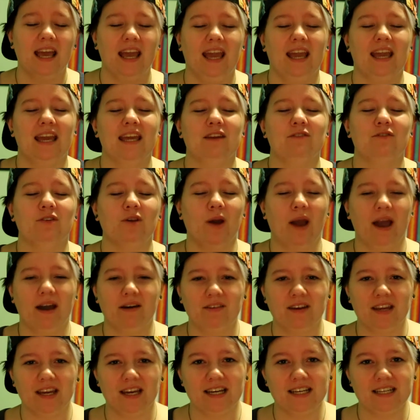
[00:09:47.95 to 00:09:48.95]
And if you have
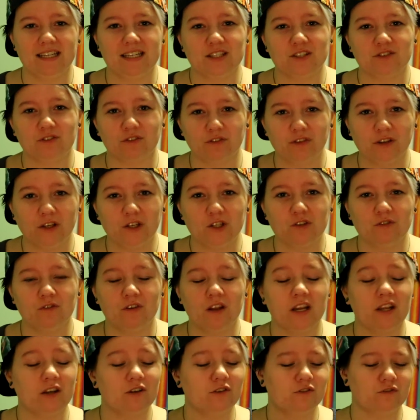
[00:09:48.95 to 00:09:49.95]
any ideas for future
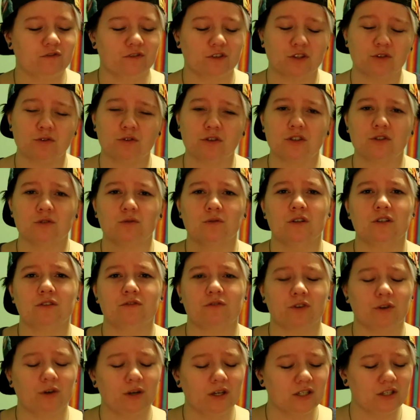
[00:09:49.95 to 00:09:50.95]
videos, for short stories,
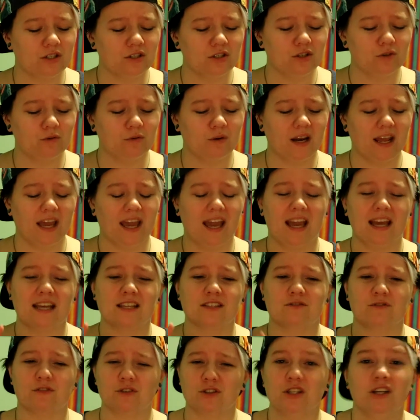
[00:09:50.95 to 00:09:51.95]
for questions you want to
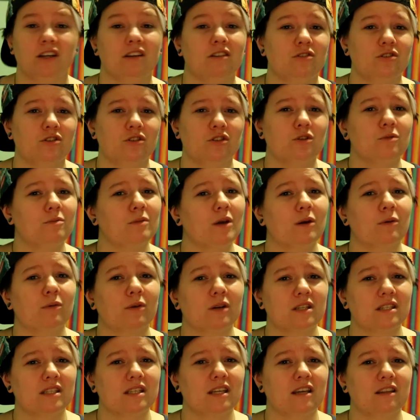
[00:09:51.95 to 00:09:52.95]
ask, for challenges you may want
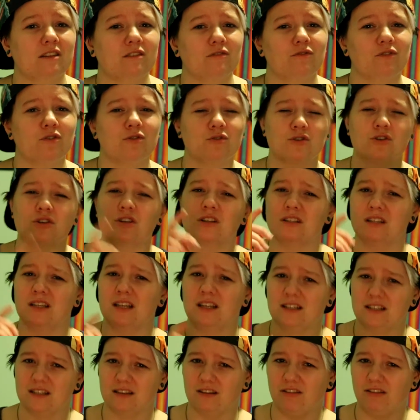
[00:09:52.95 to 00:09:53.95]
to see in the future, because
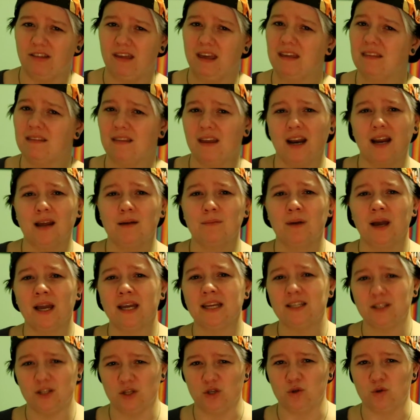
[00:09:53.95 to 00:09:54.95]
that's a thing that I
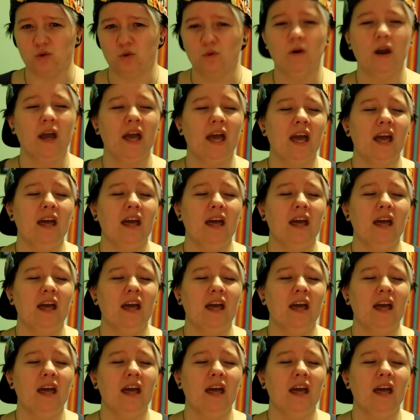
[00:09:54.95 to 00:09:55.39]
might do,